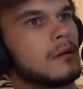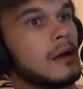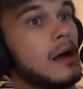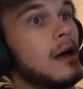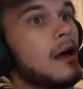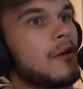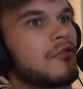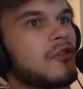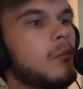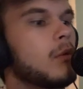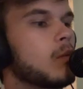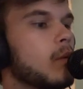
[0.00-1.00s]
Ah,
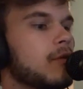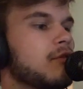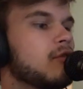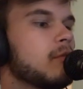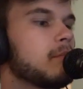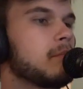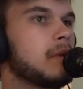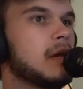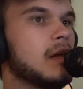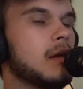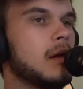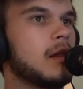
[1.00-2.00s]
someone wants to
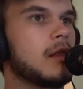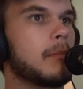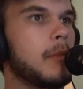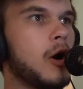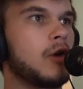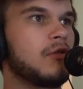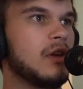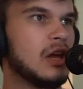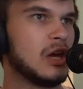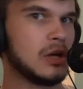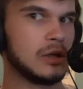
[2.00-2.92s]
be in the party.